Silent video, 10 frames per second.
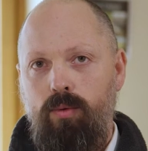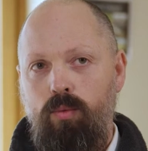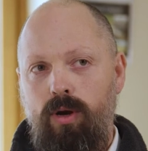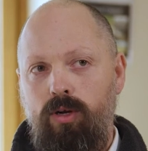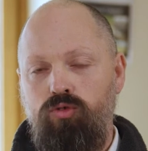
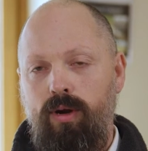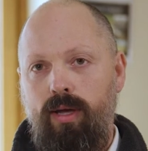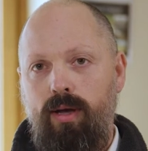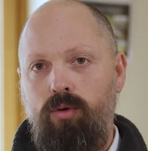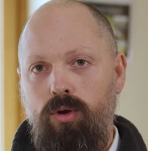when I
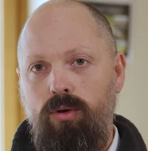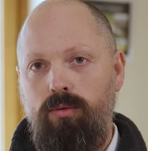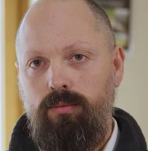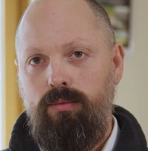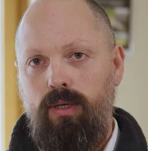drank
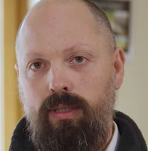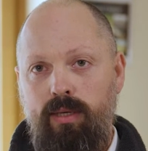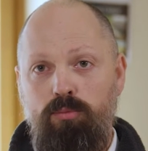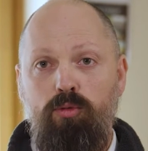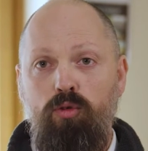alcohol, I
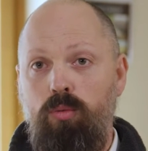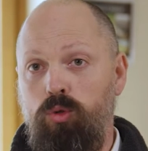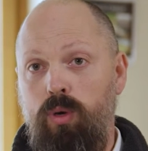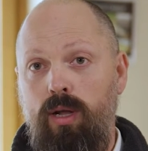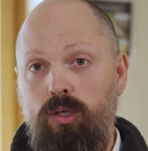didn't perform
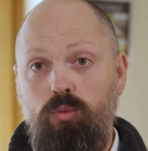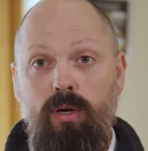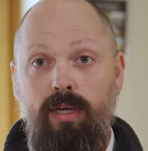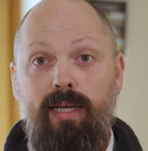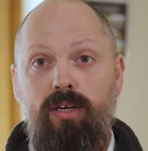as well as
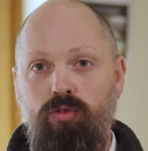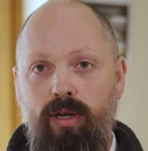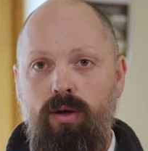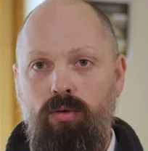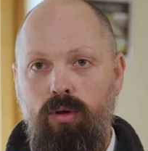when I didn't
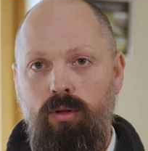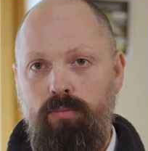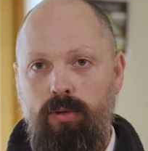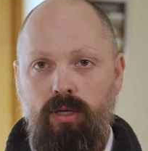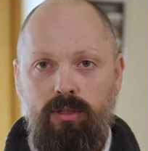drink alcohol,
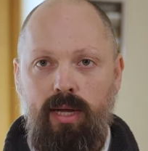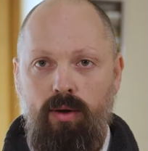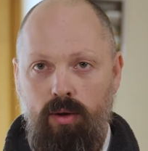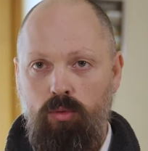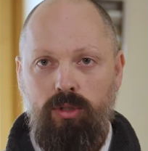and because
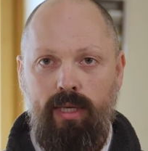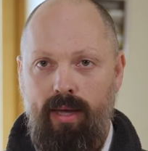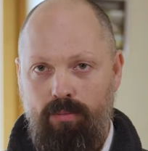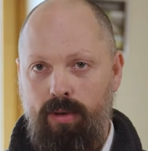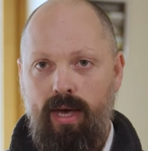now I wasn't
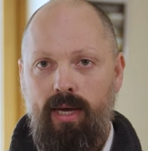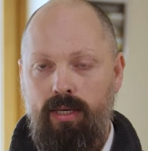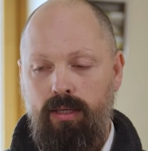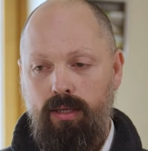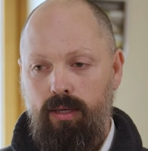getting
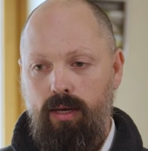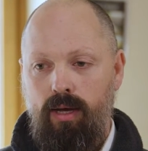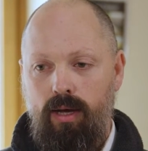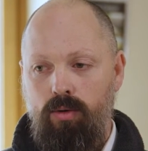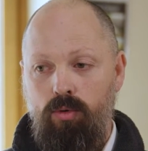paid
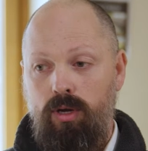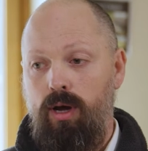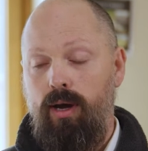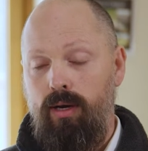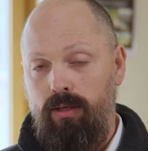
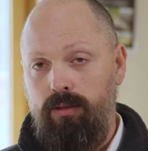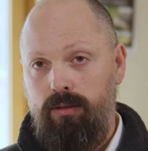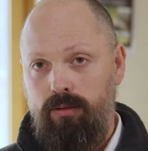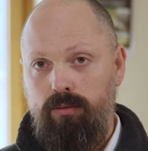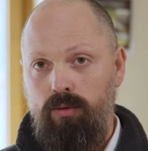
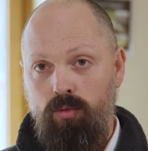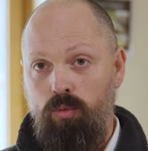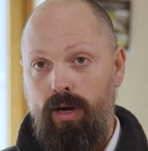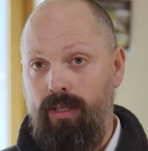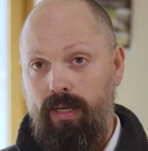regardless of
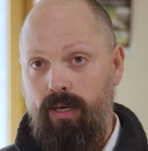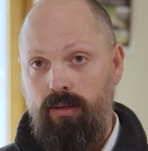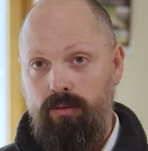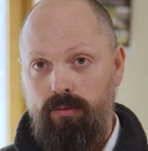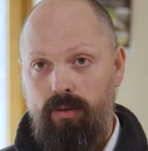what I
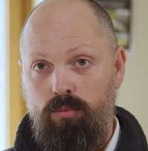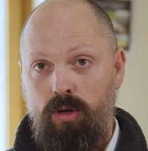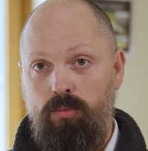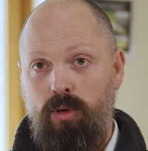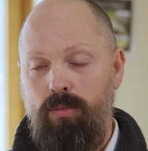did
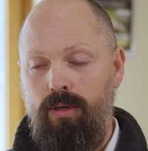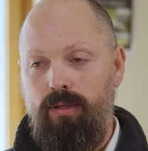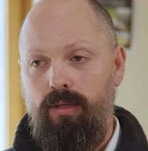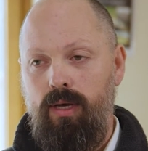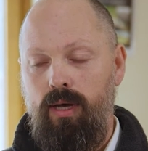month by
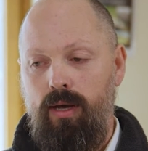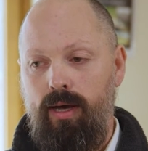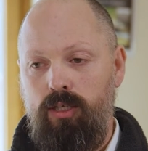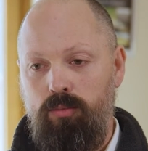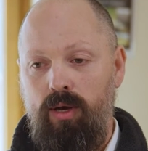month, I
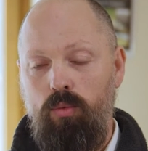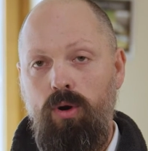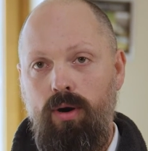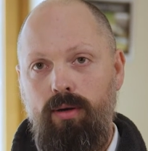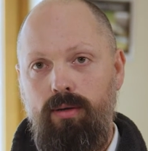had to be at
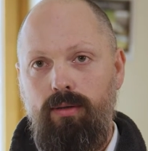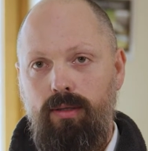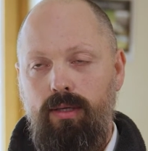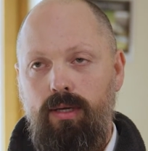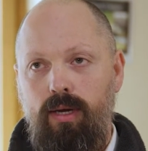work
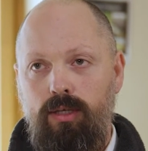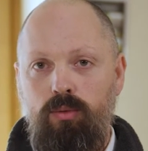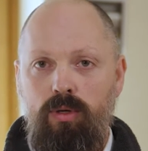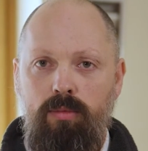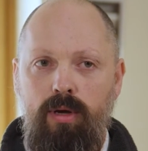to earn